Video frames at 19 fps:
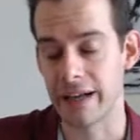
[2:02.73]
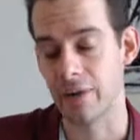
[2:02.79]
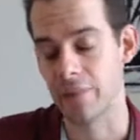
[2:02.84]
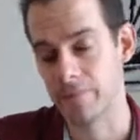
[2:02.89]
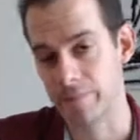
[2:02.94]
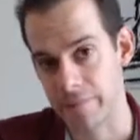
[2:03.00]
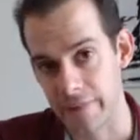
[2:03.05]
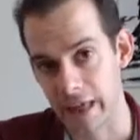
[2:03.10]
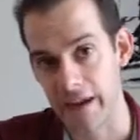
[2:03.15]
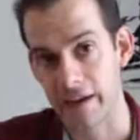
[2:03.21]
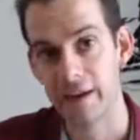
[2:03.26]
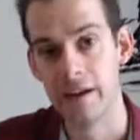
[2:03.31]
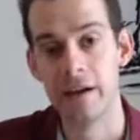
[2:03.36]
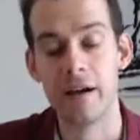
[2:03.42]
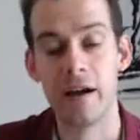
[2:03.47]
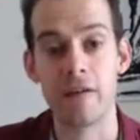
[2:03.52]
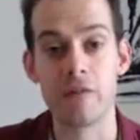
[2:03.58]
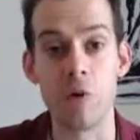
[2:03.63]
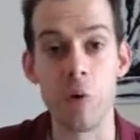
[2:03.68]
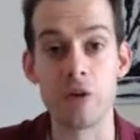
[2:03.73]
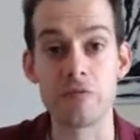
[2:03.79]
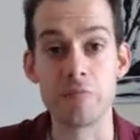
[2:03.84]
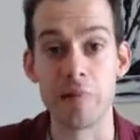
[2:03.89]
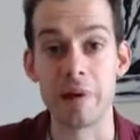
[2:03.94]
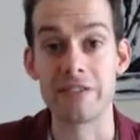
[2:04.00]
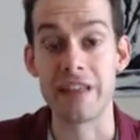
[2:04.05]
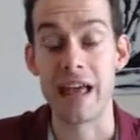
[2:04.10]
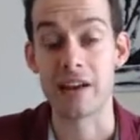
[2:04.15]
Now, that of course
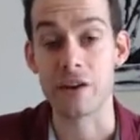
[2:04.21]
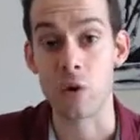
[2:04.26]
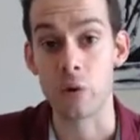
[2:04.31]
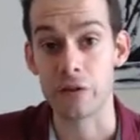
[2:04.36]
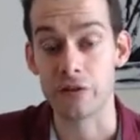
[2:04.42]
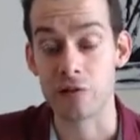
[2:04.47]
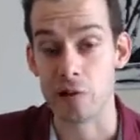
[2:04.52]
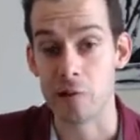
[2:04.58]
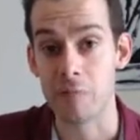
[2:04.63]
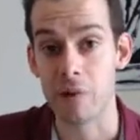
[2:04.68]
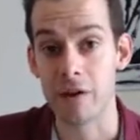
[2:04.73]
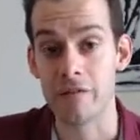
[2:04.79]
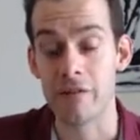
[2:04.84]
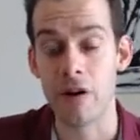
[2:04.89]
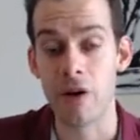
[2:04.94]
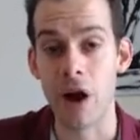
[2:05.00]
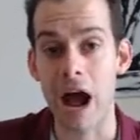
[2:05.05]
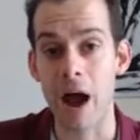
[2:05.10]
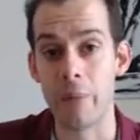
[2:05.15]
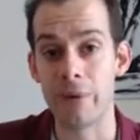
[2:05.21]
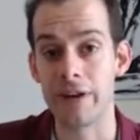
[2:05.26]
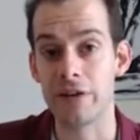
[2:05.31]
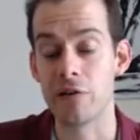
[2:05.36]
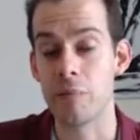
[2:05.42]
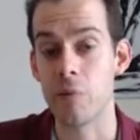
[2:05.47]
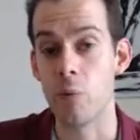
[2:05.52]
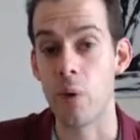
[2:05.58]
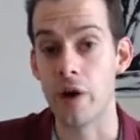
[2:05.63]
brings that loaded term of how we
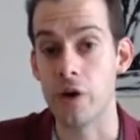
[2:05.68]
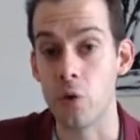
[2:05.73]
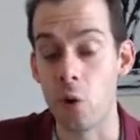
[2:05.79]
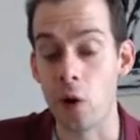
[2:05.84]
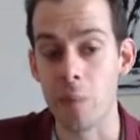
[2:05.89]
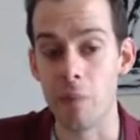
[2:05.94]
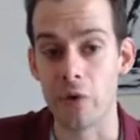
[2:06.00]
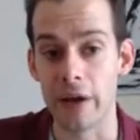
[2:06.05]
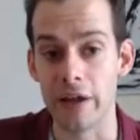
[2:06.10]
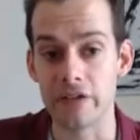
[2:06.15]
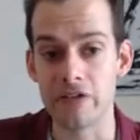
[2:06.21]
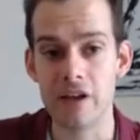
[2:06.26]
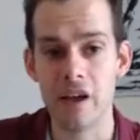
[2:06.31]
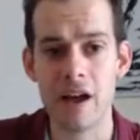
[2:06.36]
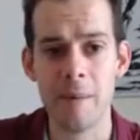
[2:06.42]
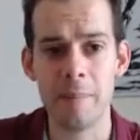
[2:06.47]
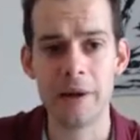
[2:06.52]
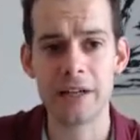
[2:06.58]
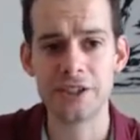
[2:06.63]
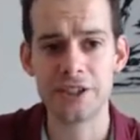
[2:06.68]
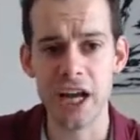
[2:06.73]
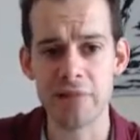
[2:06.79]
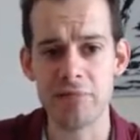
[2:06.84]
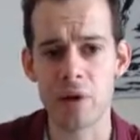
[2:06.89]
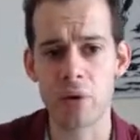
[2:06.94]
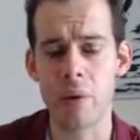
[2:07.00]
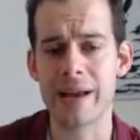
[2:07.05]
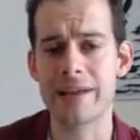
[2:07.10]
determine what normal is, but
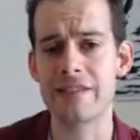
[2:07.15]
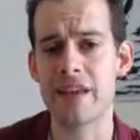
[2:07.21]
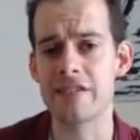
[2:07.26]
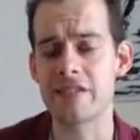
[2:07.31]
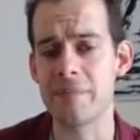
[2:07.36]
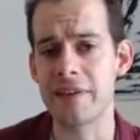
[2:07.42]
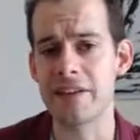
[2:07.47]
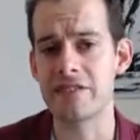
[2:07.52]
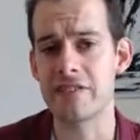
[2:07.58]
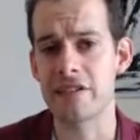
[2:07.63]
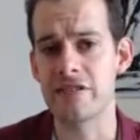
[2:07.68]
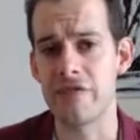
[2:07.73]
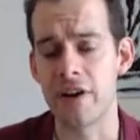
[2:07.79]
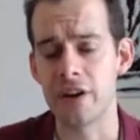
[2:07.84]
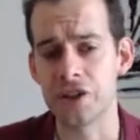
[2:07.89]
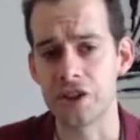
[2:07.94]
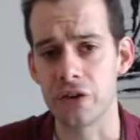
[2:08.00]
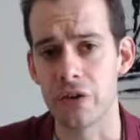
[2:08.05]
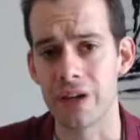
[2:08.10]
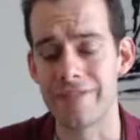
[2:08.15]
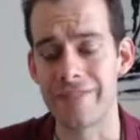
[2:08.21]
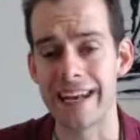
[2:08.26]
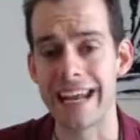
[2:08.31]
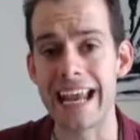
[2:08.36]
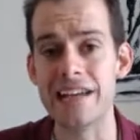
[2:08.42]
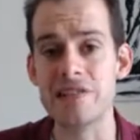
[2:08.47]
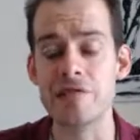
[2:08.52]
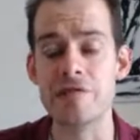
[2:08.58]
generally we can say something's dysfunctional if
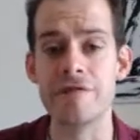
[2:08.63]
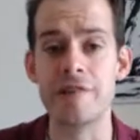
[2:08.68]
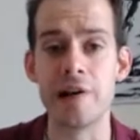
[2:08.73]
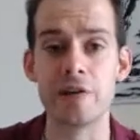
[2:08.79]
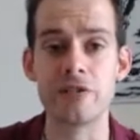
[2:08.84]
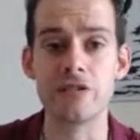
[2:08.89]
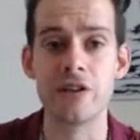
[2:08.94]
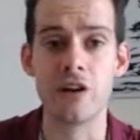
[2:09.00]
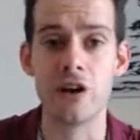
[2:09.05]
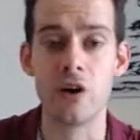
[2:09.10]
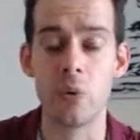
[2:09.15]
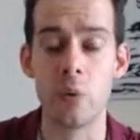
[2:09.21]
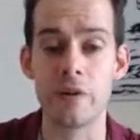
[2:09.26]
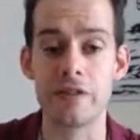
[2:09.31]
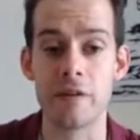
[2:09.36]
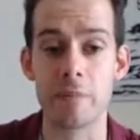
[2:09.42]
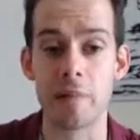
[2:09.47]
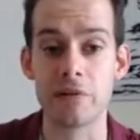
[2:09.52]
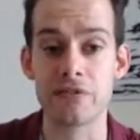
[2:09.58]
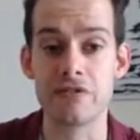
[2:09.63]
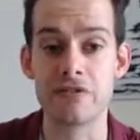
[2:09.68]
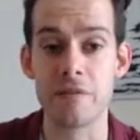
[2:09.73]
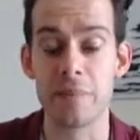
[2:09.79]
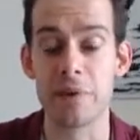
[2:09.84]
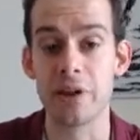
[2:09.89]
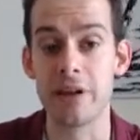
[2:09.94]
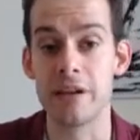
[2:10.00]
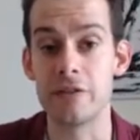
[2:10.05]
it interferes with the person's
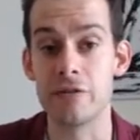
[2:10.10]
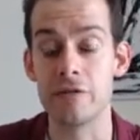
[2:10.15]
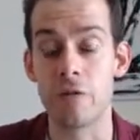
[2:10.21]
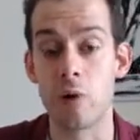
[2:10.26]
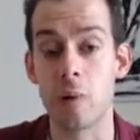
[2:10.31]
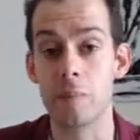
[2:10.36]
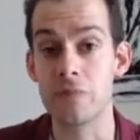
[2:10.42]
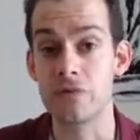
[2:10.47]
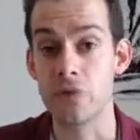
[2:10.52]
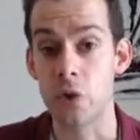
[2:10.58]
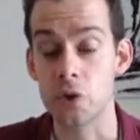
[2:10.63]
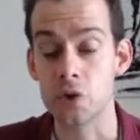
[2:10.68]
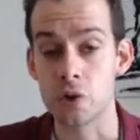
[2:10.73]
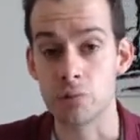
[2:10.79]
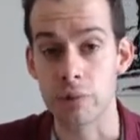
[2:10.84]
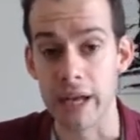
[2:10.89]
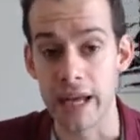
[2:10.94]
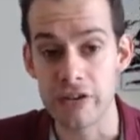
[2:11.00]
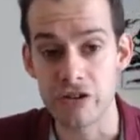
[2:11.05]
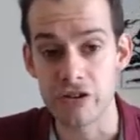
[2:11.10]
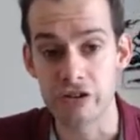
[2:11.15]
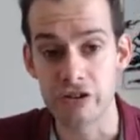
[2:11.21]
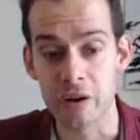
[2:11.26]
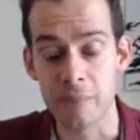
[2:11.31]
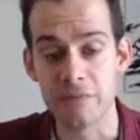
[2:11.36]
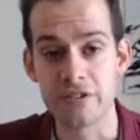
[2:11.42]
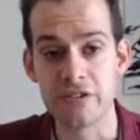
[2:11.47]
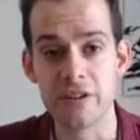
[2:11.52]
ability to form social
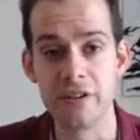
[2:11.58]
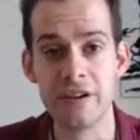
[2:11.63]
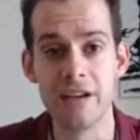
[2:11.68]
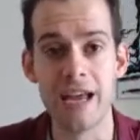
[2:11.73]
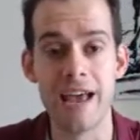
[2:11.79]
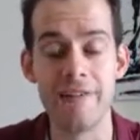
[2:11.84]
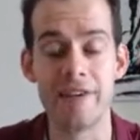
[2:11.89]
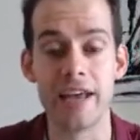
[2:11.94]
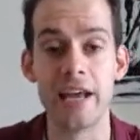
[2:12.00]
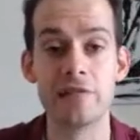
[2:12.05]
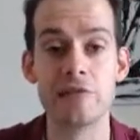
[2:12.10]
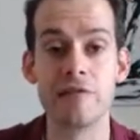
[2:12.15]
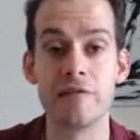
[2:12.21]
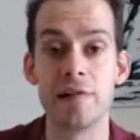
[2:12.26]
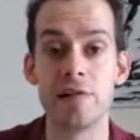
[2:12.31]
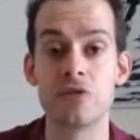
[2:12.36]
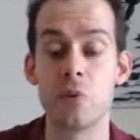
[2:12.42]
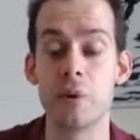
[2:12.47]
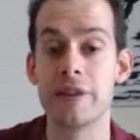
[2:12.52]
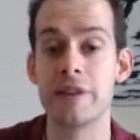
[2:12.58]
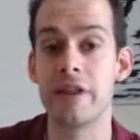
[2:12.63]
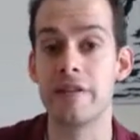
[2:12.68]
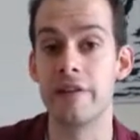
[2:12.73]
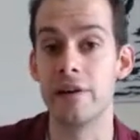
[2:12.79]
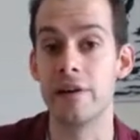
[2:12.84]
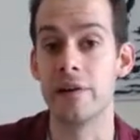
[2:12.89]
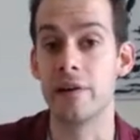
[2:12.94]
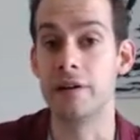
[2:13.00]
relationships, if it interferes with
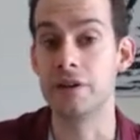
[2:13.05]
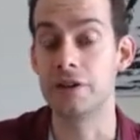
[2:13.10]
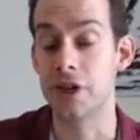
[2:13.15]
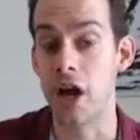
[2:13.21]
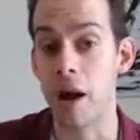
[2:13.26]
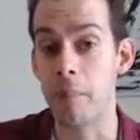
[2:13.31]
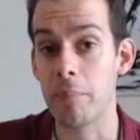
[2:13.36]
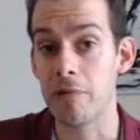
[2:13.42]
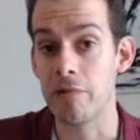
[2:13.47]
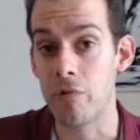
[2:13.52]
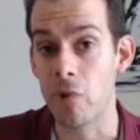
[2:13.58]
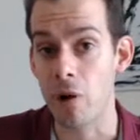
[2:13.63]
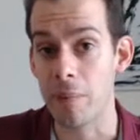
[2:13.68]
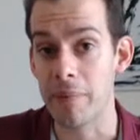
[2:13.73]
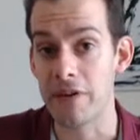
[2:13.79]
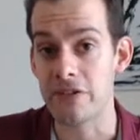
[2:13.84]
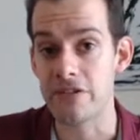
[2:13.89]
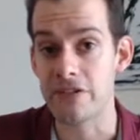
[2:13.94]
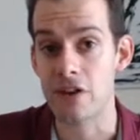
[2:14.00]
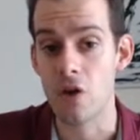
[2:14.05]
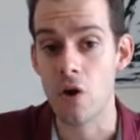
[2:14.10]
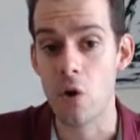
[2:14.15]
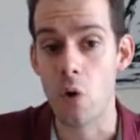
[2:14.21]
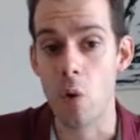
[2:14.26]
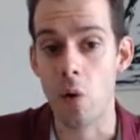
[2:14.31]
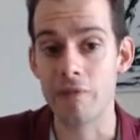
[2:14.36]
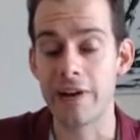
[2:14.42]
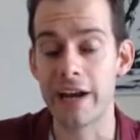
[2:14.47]
their job performance,
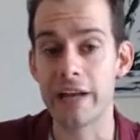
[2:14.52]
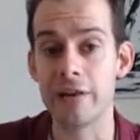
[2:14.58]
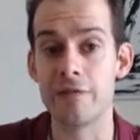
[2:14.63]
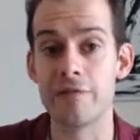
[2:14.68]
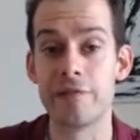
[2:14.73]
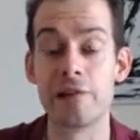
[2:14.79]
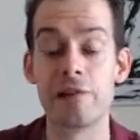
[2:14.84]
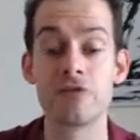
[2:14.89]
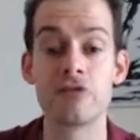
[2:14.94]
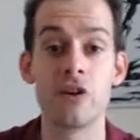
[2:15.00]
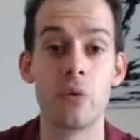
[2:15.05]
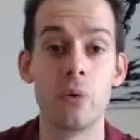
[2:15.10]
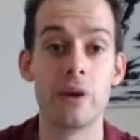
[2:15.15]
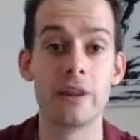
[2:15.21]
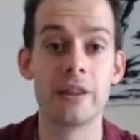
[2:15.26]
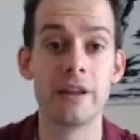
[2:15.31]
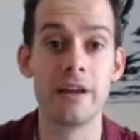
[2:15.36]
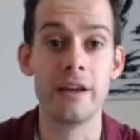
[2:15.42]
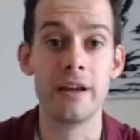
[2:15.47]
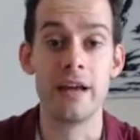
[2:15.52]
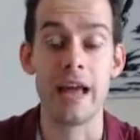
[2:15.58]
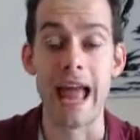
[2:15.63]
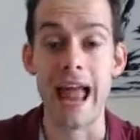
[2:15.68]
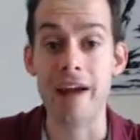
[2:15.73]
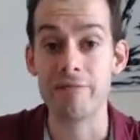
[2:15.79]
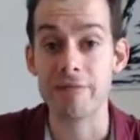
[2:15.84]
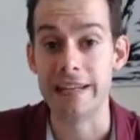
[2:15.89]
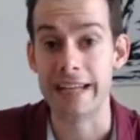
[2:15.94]
or if it interferes with
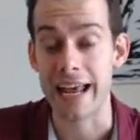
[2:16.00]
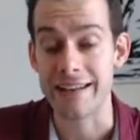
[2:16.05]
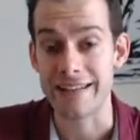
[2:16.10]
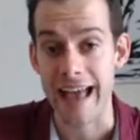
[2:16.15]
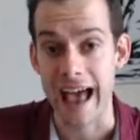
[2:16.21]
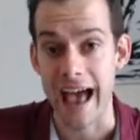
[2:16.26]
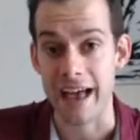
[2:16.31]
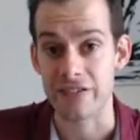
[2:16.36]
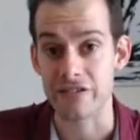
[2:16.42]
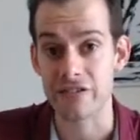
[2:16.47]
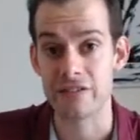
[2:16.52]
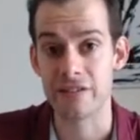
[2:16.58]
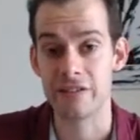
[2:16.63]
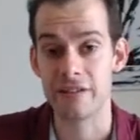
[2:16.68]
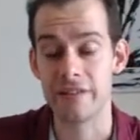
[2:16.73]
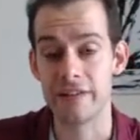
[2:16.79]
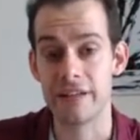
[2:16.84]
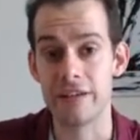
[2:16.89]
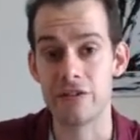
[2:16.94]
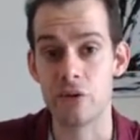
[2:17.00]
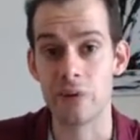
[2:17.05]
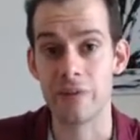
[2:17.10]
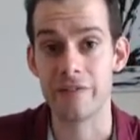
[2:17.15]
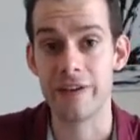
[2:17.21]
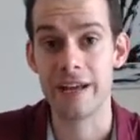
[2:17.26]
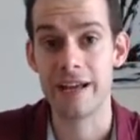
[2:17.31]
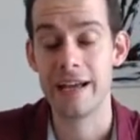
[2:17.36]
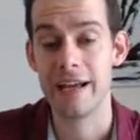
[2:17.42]
everyday tasks, the sort
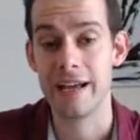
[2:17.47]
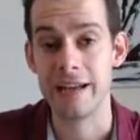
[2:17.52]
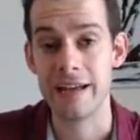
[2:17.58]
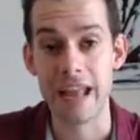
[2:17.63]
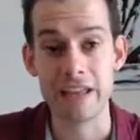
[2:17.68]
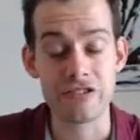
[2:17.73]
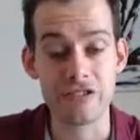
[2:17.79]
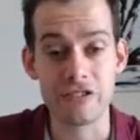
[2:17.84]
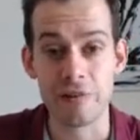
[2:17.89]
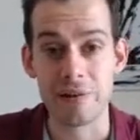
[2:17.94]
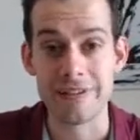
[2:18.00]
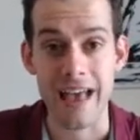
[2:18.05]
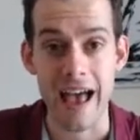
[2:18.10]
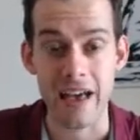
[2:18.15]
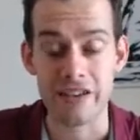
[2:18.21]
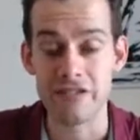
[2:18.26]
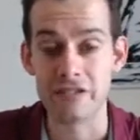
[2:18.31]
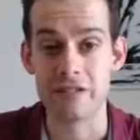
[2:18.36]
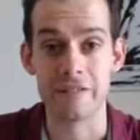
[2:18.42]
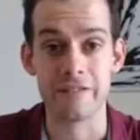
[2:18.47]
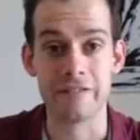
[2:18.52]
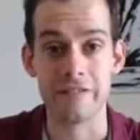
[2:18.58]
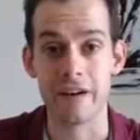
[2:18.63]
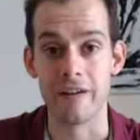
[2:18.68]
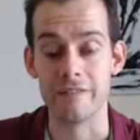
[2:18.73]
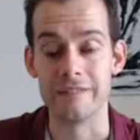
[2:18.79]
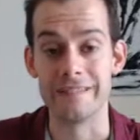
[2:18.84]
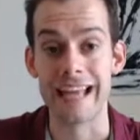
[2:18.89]
of necessary tasks of,
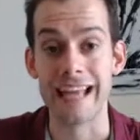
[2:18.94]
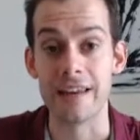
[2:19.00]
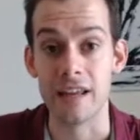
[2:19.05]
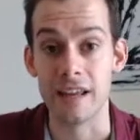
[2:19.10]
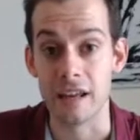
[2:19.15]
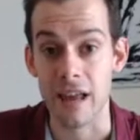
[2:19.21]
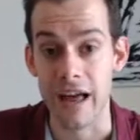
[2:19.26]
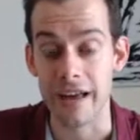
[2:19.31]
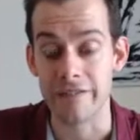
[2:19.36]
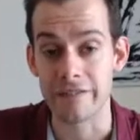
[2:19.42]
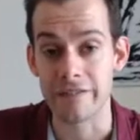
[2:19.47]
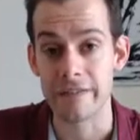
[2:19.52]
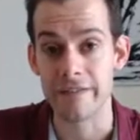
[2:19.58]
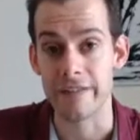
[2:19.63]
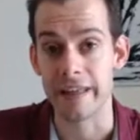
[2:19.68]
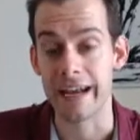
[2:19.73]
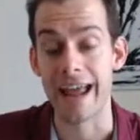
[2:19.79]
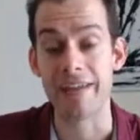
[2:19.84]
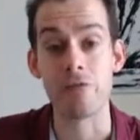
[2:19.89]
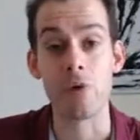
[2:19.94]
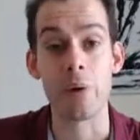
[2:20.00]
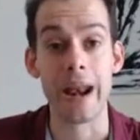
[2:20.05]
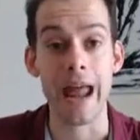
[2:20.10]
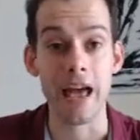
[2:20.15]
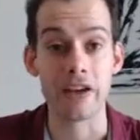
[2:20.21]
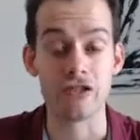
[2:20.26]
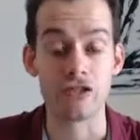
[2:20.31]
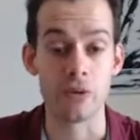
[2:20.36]
of daily life that everyone
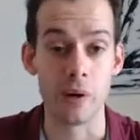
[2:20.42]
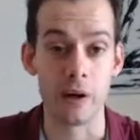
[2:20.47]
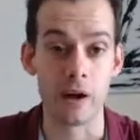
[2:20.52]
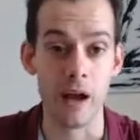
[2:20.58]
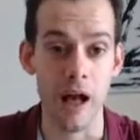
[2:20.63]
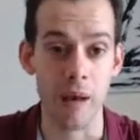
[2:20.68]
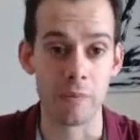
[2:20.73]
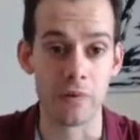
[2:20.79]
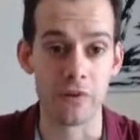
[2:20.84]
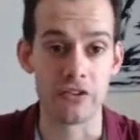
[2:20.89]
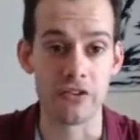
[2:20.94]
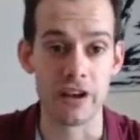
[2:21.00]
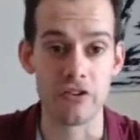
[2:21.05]
has to accomplish.